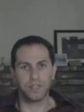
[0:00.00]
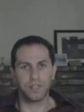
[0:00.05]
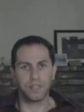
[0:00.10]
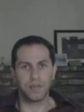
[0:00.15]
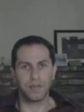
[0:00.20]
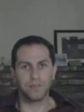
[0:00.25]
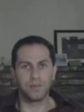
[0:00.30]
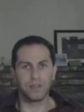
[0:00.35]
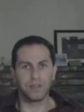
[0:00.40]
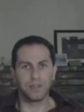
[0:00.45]

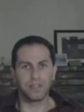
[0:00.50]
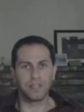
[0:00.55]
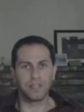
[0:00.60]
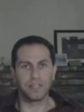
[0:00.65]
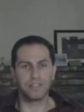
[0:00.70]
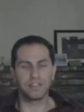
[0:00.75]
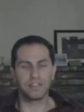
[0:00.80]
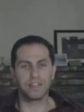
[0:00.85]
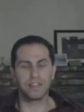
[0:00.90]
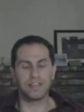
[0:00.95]
the
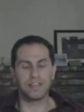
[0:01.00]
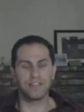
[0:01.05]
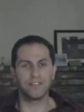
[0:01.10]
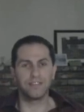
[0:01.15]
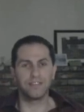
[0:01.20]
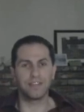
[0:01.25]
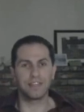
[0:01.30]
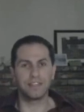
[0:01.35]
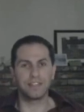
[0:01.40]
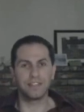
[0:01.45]
ability to
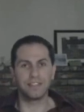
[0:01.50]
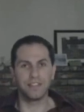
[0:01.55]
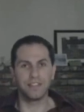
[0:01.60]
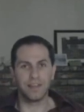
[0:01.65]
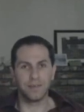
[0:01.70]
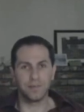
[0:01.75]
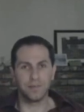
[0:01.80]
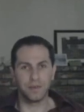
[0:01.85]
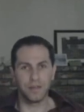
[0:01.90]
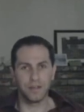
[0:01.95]
easily
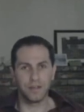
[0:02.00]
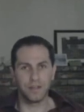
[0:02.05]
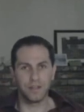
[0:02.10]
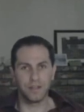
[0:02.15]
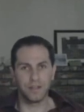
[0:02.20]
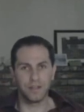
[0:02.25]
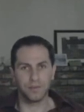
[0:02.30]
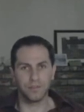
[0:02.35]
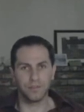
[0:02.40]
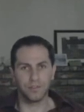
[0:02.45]
dim
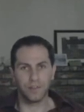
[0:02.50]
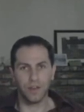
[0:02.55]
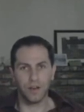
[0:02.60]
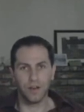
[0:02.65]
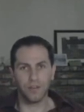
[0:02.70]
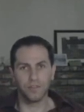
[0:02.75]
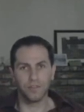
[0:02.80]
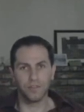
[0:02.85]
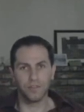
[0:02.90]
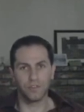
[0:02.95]

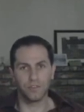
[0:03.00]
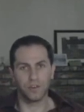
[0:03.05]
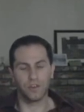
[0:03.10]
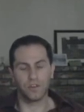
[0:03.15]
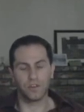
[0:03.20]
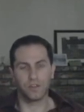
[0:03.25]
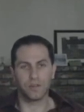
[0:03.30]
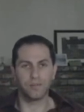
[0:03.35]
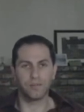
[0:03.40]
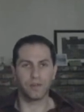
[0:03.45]
themselves,
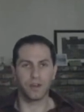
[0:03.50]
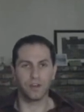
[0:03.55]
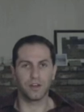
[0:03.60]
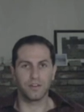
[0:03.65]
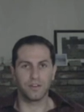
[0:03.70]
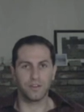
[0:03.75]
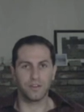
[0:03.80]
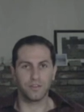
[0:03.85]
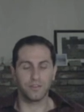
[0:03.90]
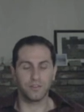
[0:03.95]
so they can be on
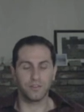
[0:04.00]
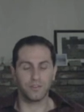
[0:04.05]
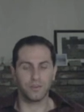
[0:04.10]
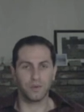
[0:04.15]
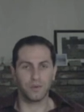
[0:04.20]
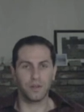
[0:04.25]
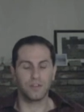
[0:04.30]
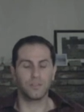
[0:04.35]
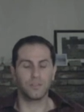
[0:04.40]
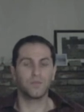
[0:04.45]
a dimmer
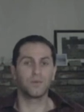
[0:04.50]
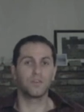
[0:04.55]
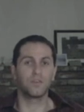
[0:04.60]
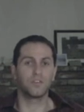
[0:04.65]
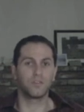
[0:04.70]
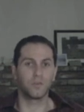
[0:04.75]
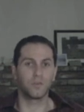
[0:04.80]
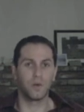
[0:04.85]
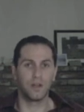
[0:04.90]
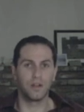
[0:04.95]
switch, which
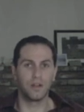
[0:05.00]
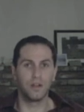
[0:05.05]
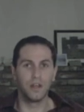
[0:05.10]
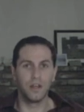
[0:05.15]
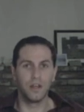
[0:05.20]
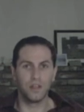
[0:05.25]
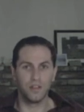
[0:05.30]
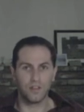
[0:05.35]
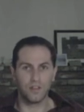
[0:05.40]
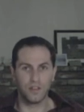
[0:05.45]
is one
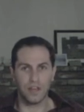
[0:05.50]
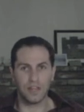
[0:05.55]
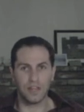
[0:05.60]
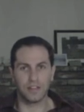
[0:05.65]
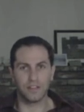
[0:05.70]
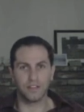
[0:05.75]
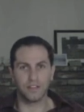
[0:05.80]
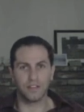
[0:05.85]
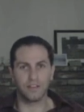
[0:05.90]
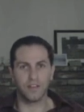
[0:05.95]

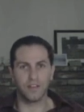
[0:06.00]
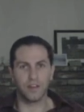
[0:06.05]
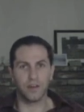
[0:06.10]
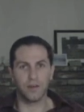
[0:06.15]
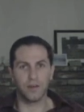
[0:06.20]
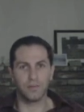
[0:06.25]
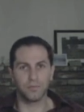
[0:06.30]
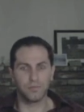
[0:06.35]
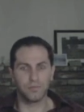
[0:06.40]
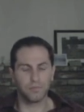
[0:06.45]
thing that's
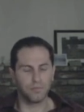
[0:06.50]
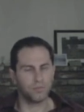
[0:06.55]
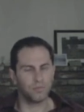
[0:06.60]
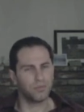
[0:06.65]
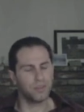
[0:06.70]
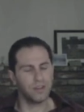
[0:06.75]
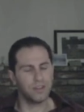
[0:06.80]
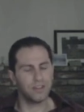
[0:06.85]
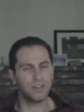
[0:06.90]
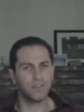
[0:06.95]

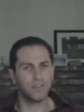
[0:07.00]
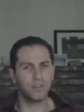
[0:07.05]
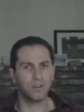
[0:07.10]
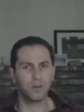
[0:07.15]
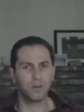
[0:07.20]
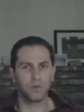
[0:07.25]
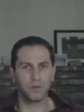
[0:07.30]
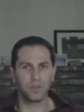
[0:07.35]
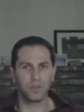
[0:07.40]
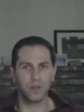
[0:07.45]
pretty
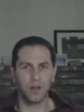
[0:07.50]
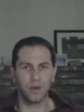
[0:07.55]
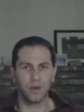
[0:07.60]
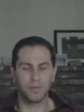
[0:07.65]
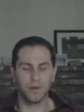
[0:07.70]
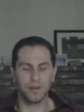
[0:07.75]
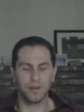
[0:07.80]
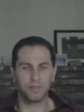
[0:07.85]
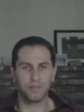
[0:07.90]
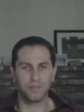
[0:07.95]
difficult with
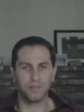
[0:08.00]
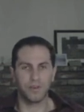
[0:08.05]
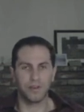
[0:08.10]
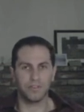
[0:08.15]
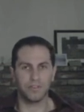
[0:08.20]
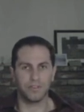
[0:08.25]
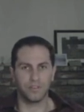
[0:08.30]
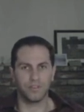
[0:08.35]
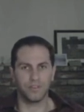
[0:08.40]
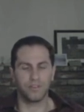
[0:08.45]
compact
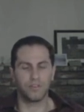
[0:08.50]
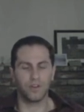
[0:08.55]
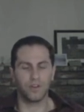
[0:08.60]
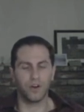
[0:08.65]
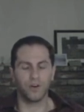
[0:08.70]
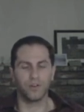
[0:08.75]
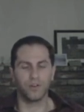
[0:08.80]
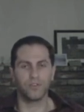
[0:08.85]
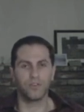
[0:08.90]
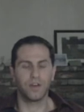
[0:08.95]
fluorescents. It's
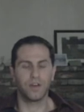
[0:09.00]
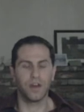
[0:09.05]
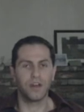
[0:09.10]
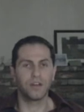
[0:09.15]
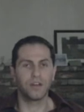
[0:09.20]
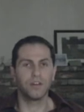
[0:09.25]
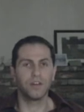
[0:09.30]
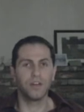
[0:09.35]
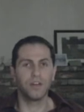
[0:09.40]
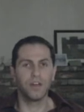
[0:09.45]
hard to
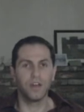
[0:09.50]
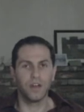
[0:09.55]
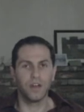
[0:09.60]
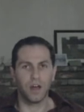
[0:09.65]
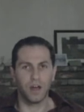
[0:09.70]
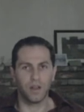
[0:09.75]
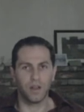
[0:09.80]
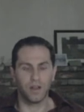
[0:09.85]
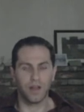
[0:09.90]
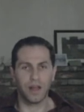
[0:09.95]
find
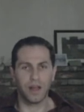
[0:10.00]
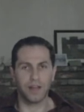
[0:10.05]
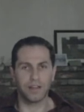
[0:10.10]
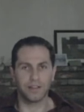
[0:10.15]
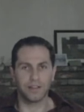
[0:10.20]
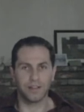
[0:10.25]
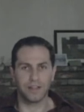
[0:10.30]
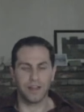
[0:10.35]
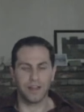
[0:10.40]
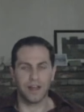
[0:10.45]
a
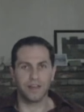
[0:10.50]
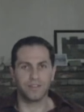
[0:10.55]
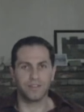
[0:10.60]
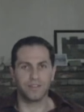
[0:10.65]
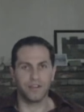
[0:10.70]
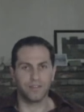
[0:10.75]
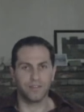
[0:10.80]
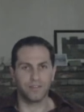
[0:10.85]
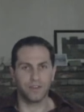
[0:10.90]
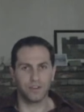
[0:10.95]
light that
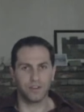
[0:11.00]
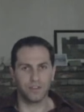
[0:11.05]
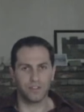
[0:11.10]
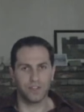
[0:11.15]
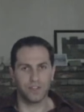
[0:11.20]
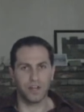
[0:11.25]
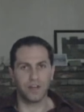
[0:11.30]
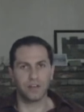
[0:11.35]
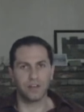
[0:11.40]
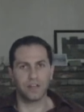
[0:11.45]
has that
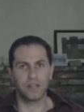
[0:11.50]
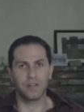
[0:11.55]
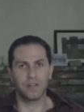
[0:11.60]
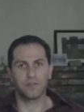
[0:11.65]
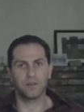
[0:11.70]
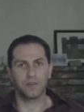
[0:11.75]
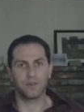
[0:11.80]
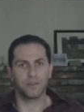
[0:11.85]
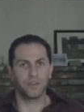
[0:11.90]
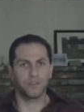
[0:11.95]
functionality,
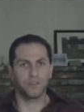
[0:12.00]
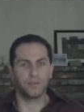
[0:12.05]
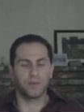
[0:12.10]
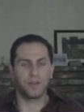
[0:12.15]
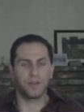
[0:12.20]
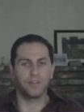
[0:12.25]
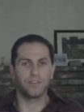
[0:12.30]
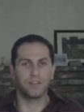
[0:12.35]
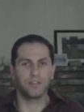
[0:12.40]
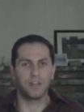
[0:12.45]
just
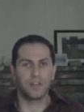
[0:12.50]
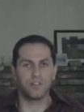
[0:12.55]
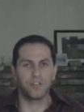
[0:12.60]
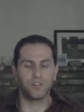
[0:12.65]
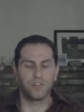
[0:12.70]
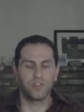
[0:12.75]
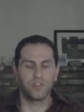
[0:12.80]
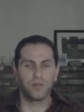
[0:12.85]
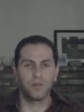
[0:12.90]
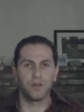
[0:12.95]
because of the
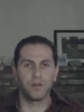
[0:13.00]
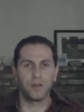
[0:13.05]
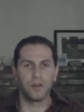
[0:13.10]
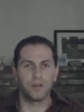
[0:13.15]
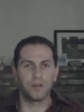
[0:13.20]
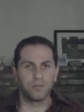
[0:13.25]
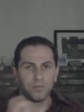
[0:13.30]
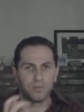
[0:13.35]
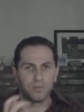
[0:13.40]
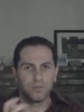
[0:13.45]
nature
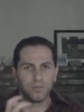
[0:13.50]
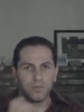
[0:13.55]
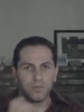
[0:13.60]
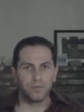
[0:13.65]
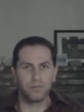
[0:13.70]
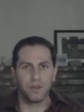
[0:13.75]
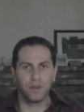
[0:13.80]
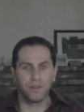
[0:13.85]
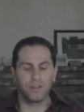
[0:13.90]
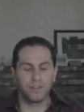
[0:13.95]

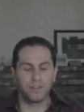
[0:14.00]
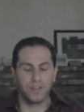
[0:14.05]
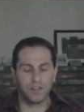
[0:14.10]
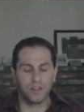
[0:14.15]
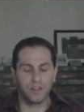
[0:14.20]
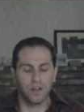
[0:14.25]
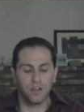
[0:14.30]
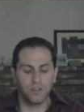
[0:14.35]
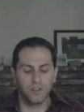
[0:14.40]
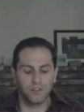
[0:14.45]
of the
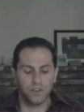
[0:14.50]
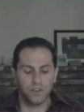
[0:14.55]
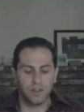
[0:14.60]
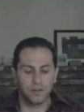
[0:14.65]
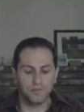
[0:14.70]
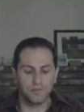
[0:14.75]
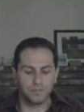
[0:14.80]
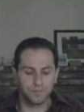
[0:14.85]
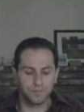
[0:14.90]
technology.